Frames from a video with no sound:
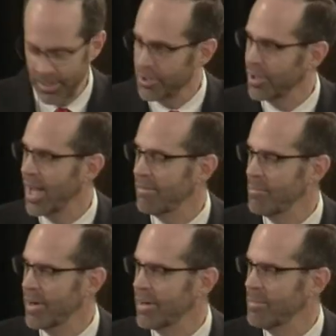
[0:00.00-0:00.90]
And you'll have a
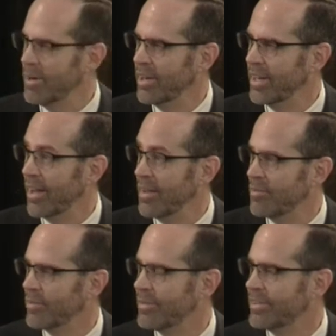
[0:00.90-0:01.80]
Merry, Merry
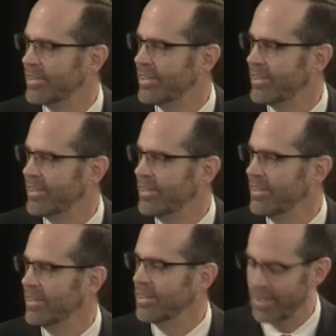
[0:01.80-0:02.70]
life
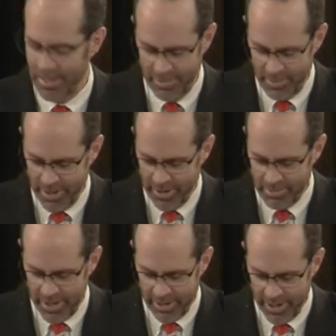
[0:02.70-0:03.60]
and you'll have a merry,
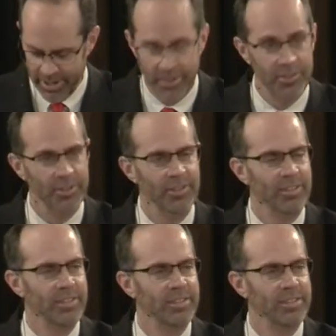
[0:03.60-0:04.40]
merry eternal